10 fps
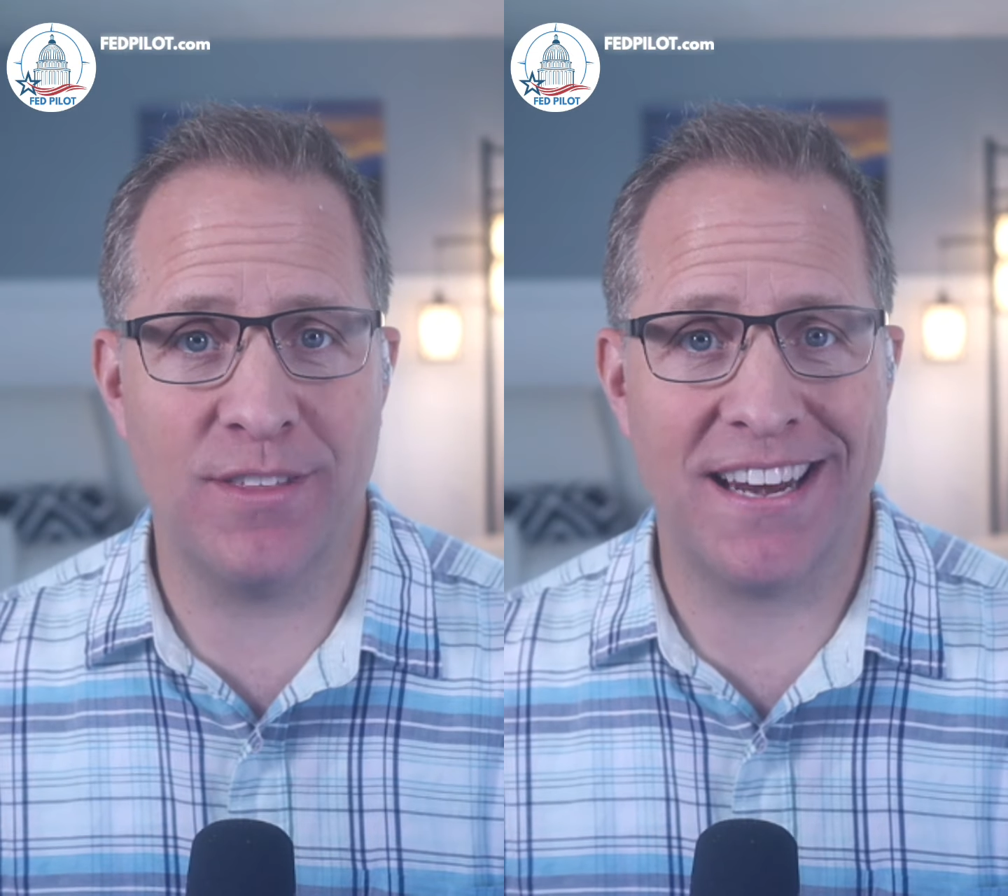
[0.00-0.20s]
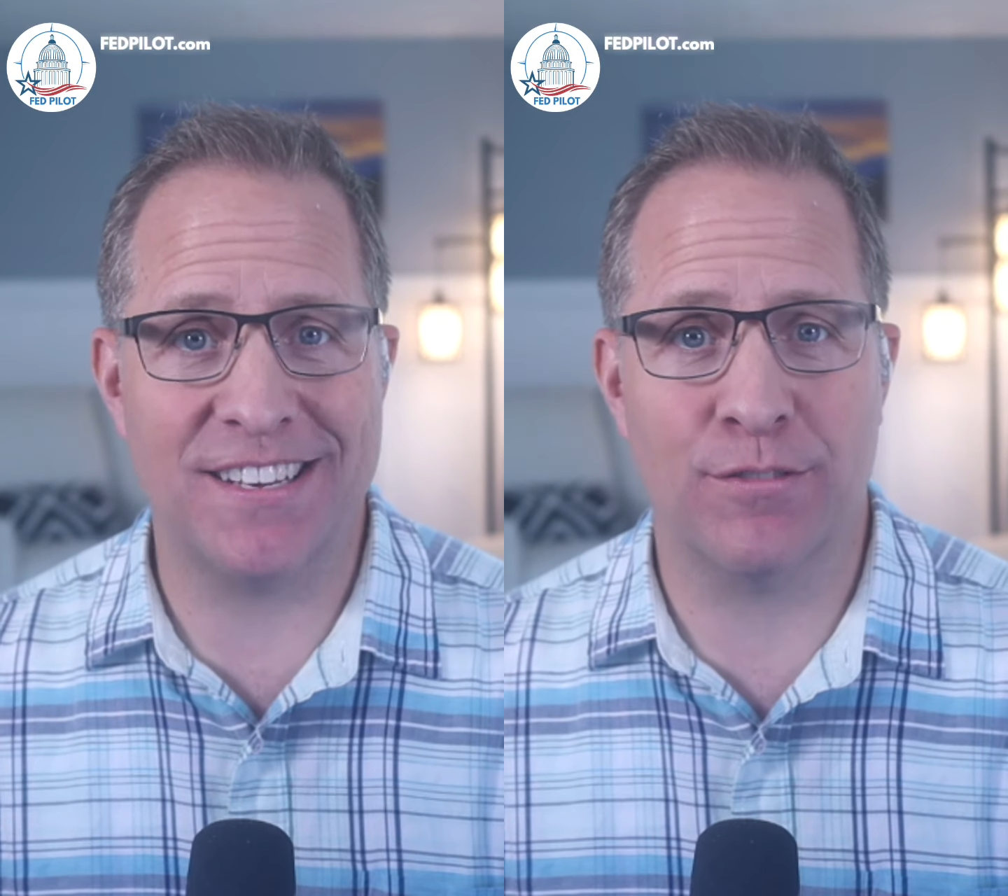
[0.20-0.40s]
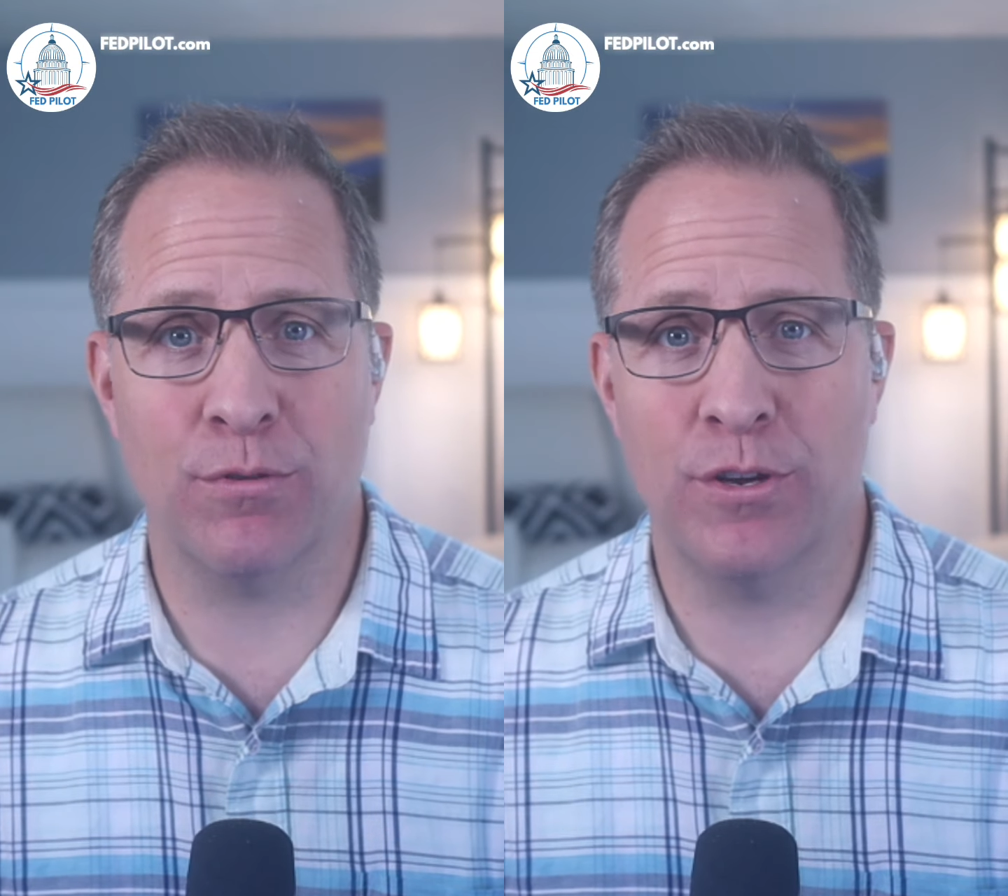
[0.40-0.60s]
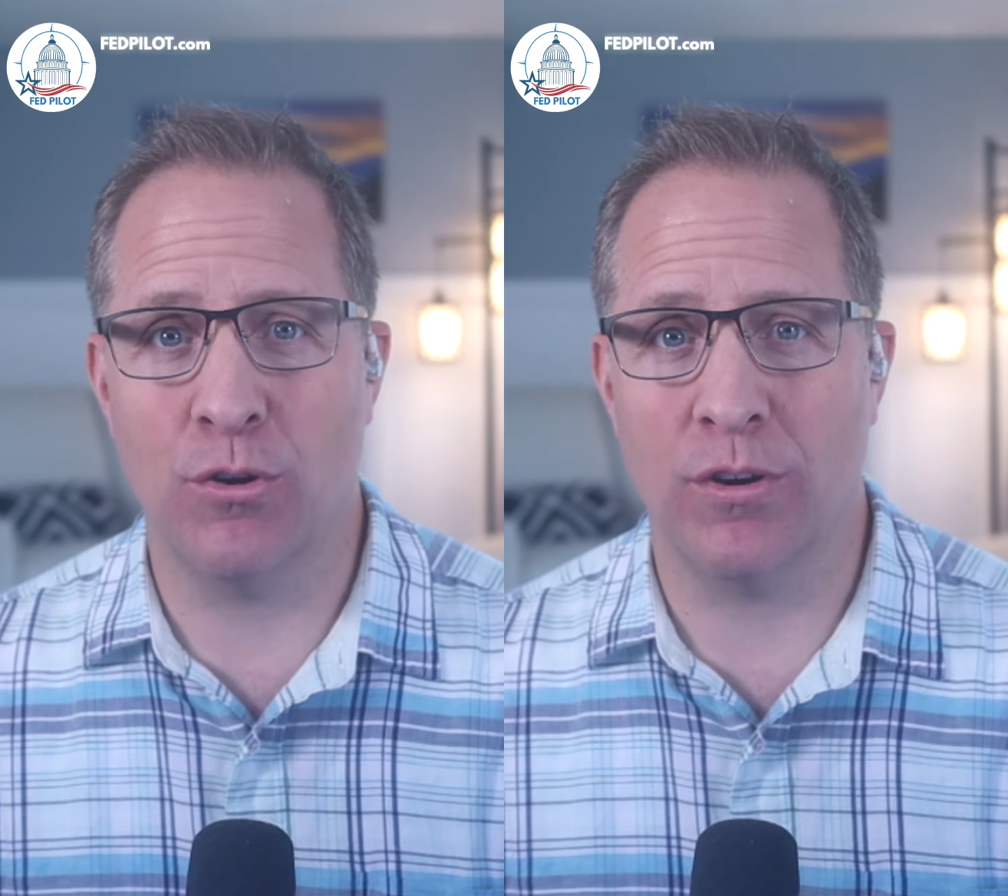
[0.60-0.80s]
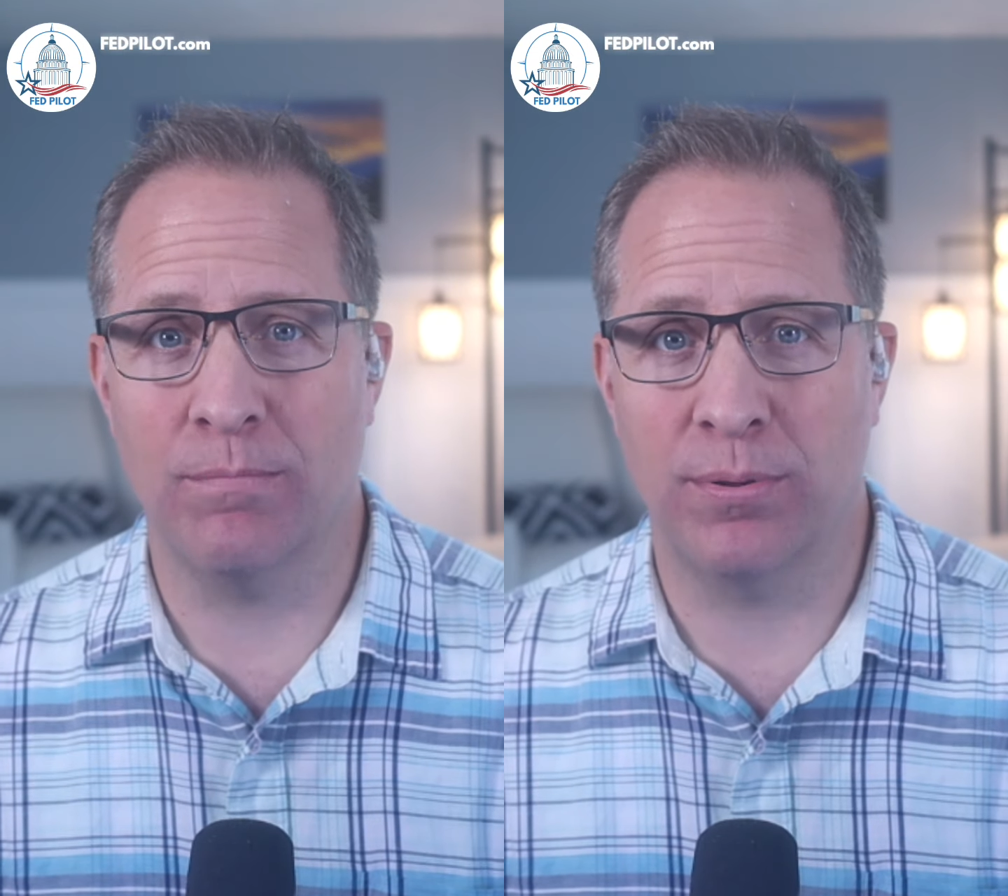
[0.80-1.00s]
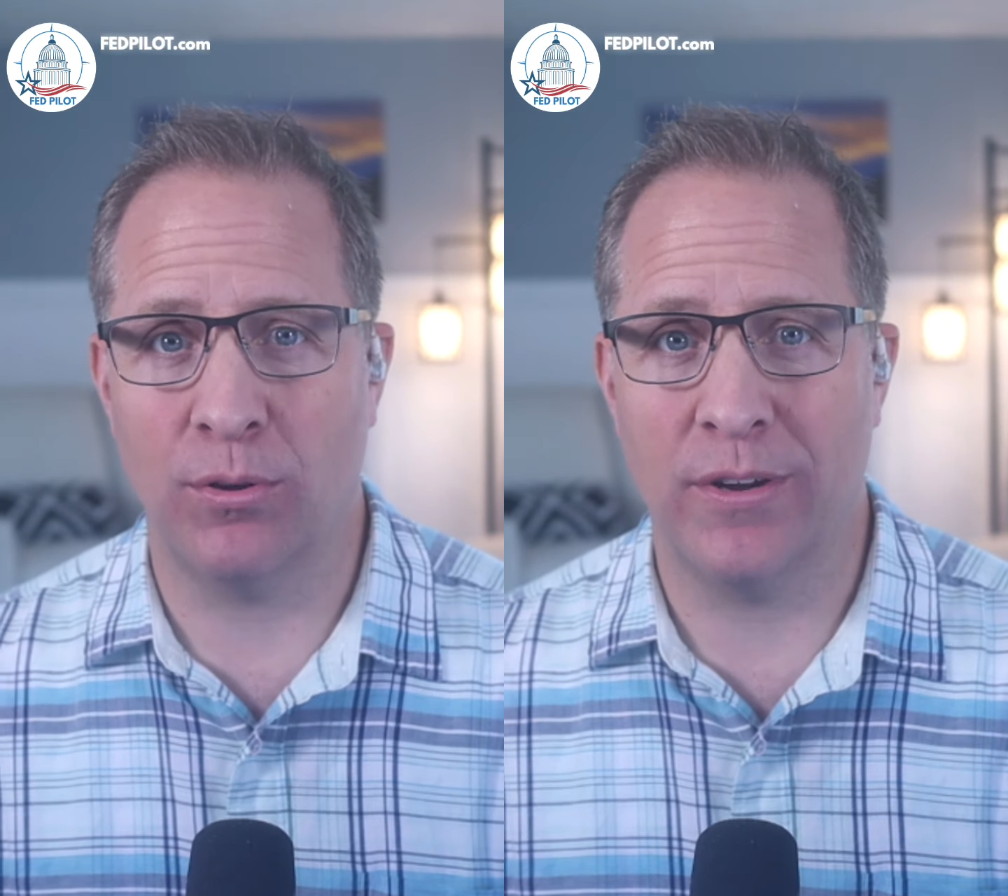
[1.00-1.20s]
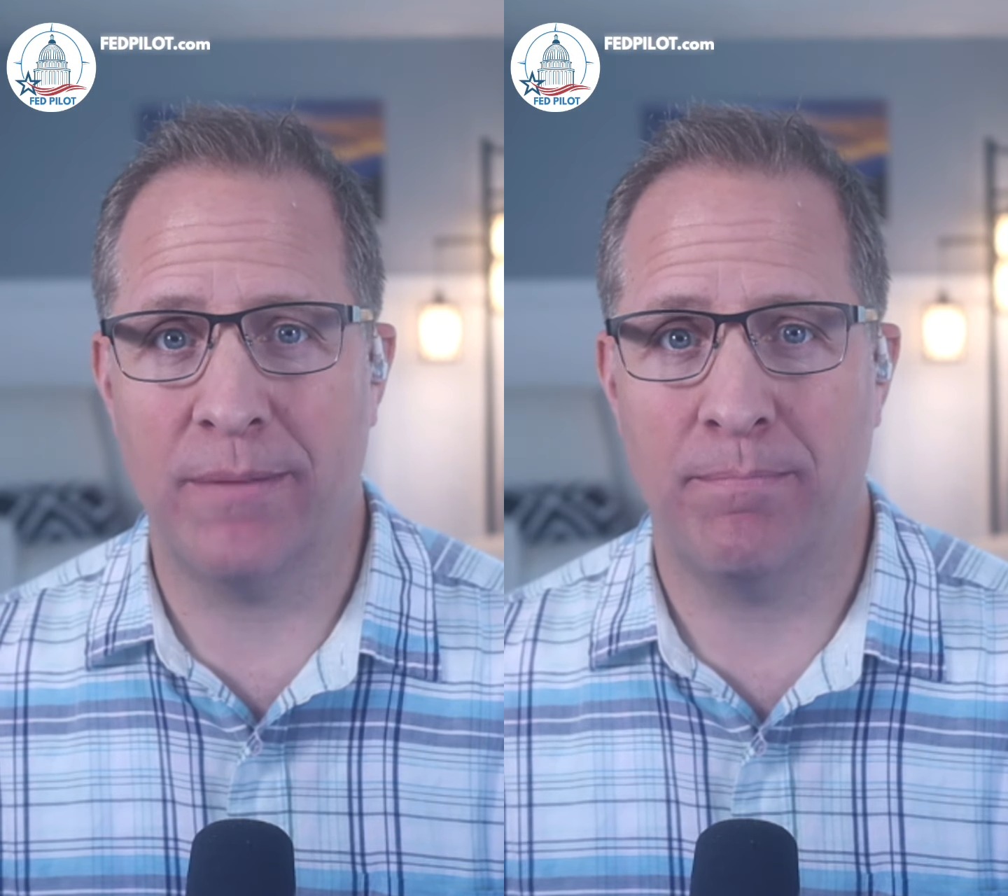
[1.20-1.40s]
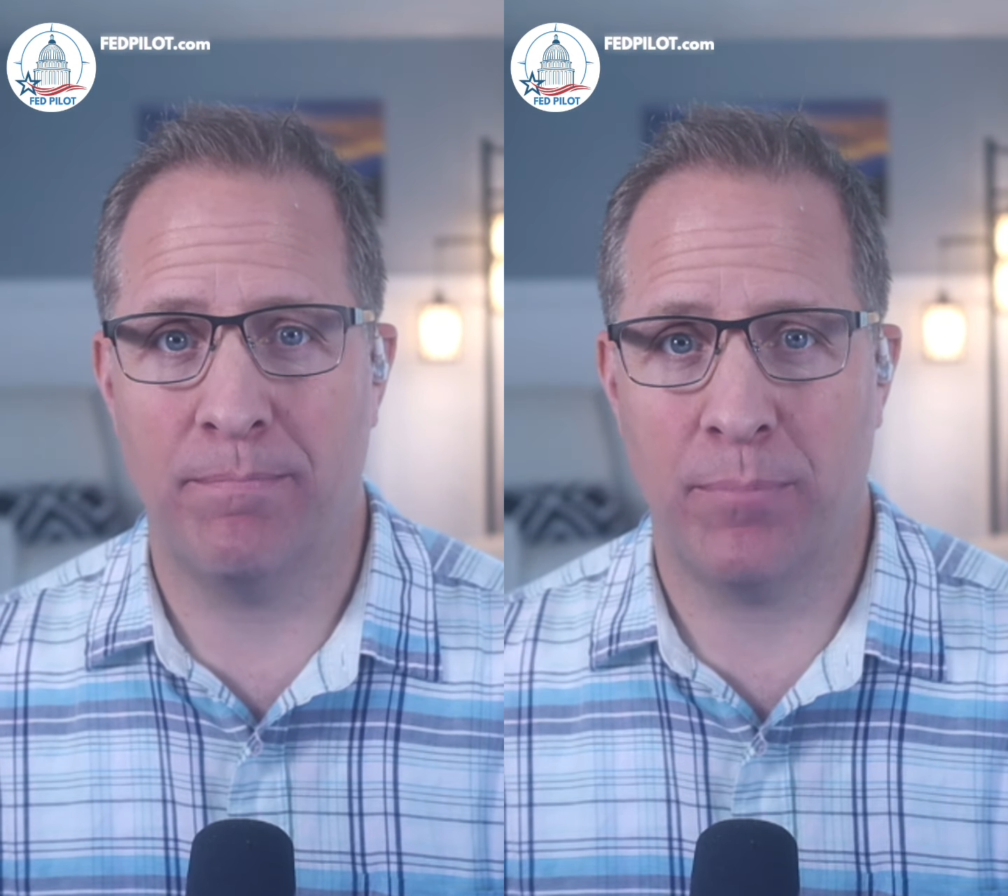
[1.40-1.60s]
that is through your
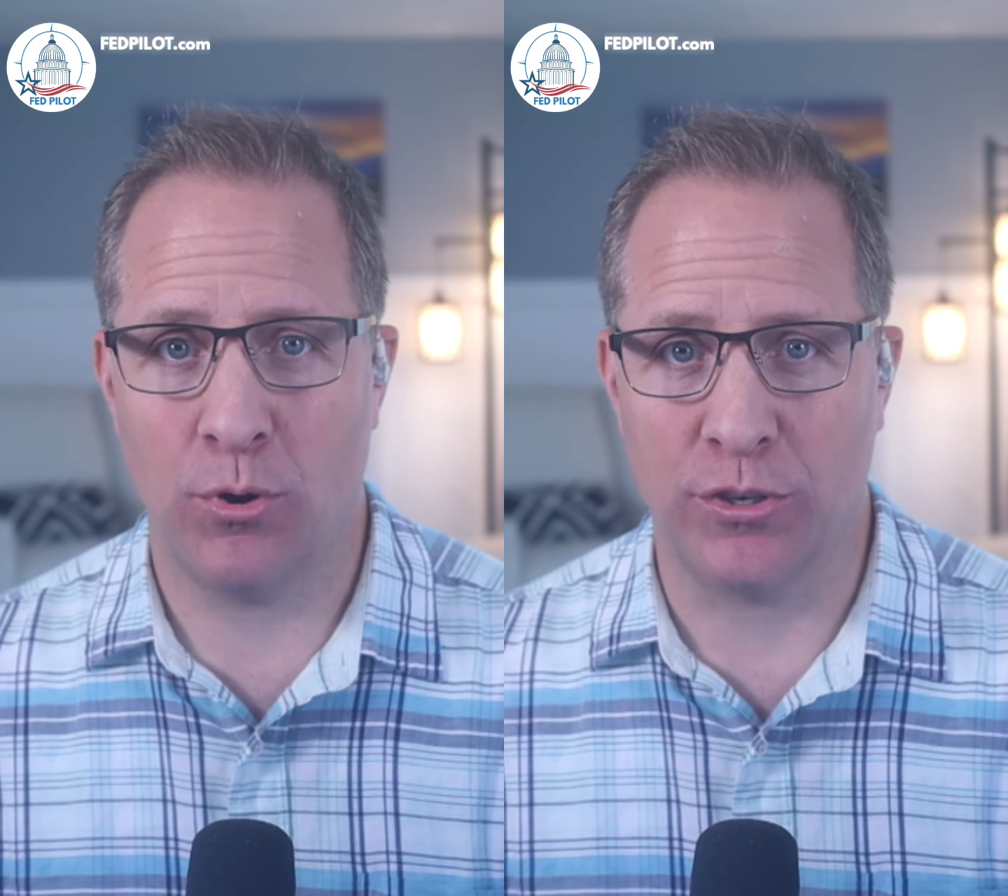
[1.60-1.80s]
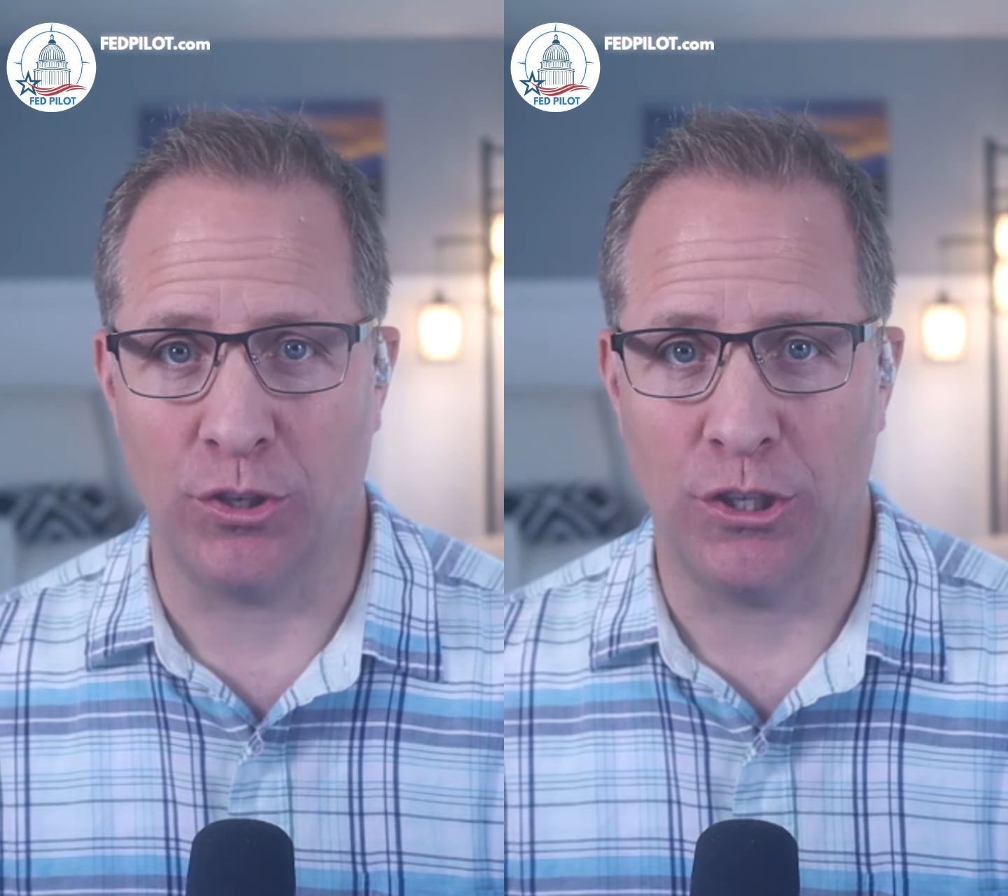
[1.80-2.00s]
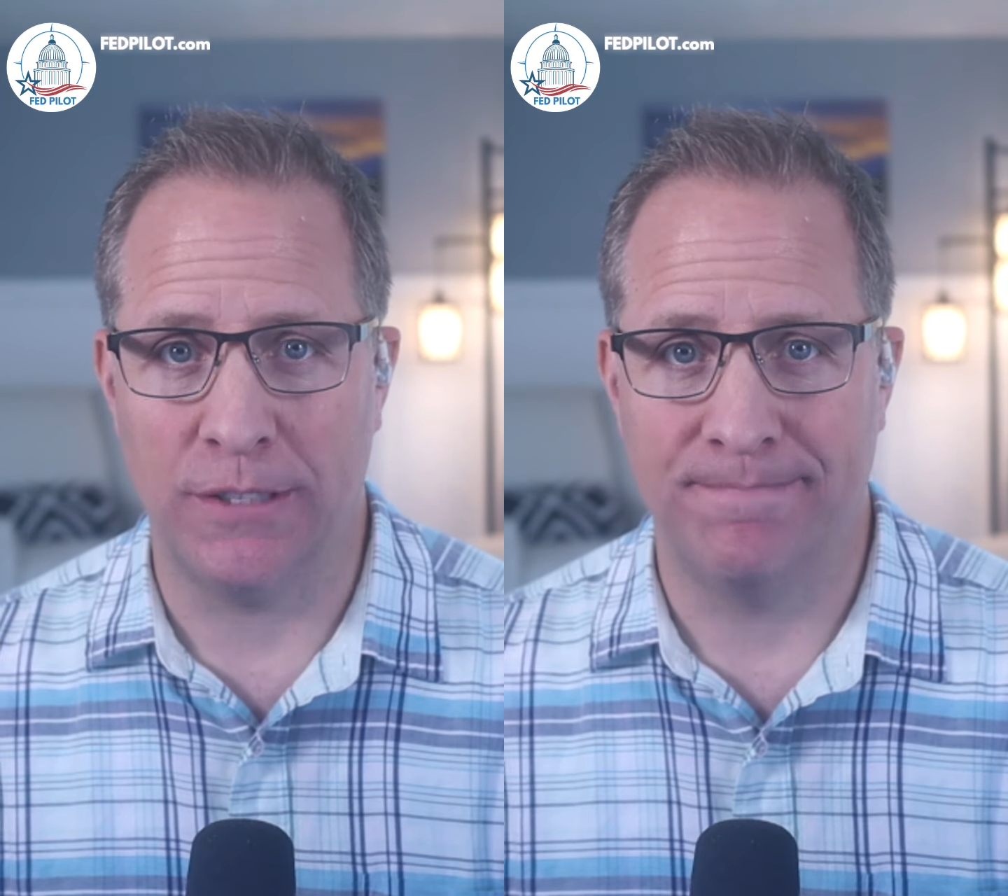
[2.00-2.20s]
employee portal.